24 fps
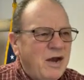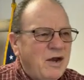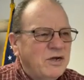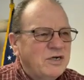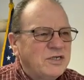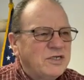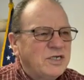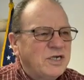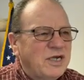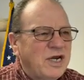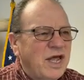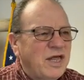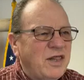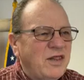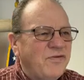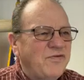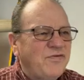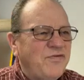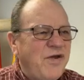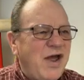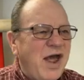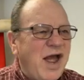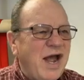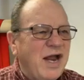Here's
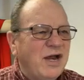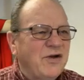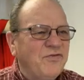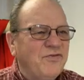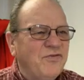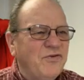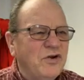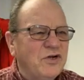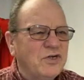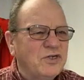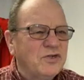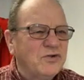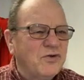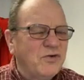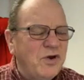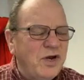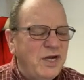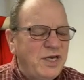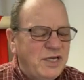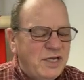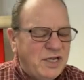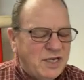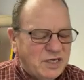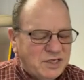another fact, 1
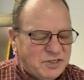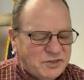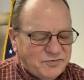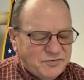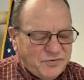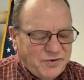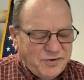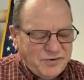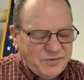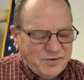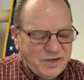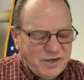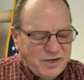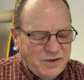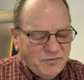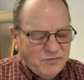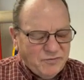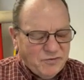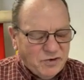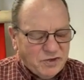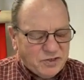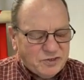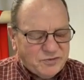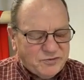Corinthians
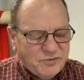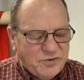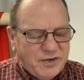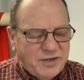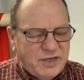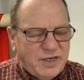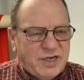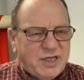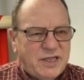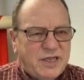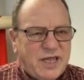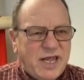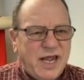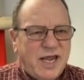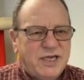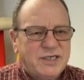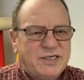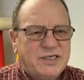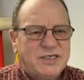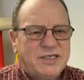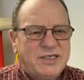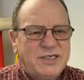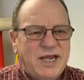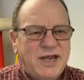15, verse
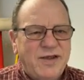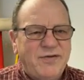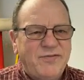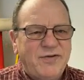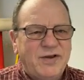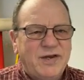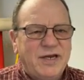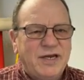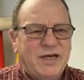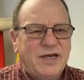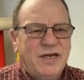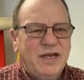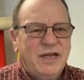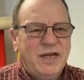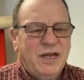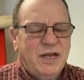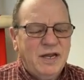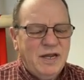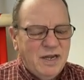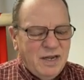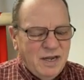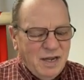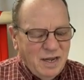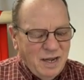57.
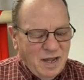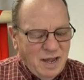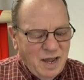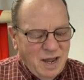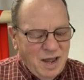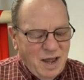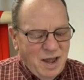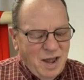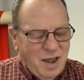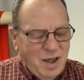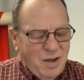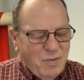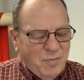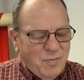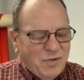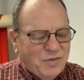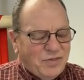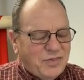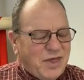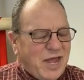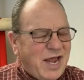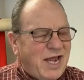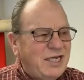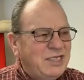
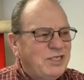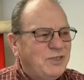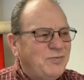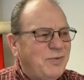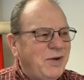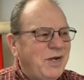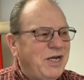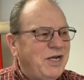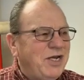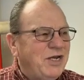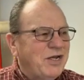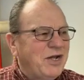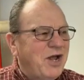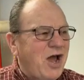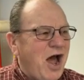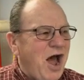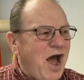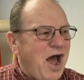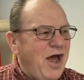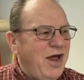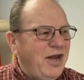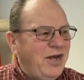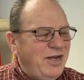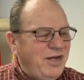But thanks be to
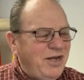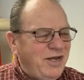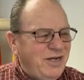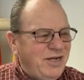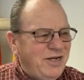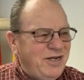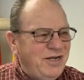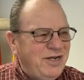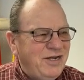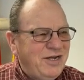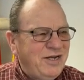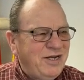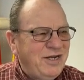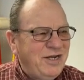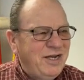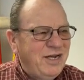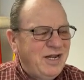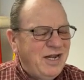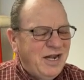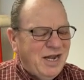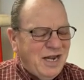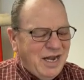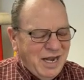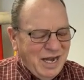God,
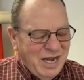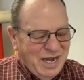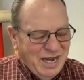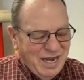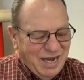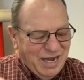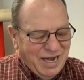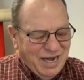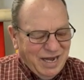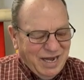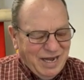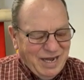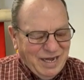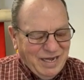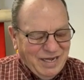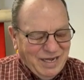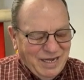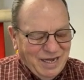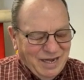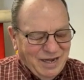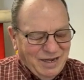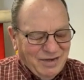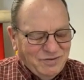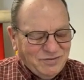he
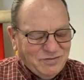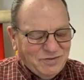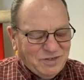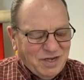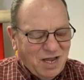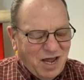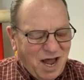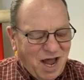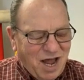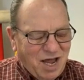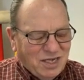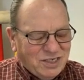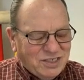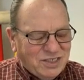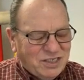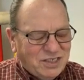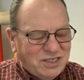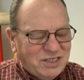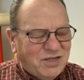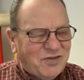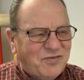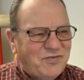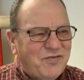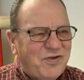gives
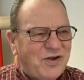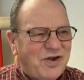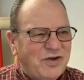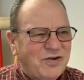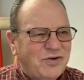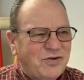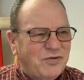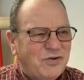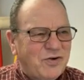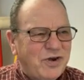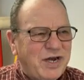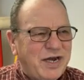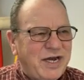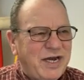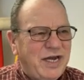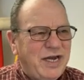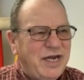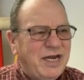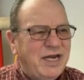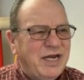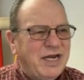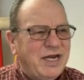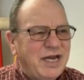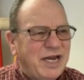us the
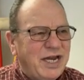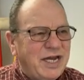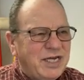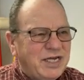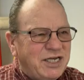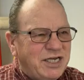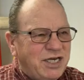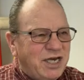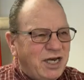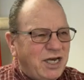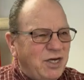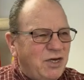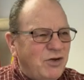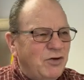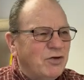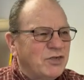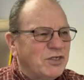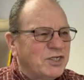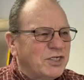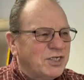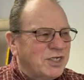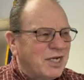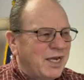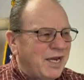victory
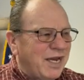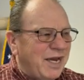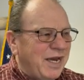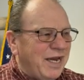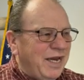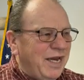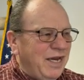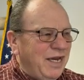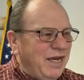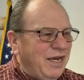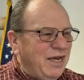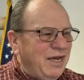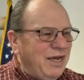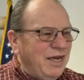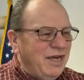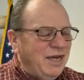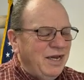continuously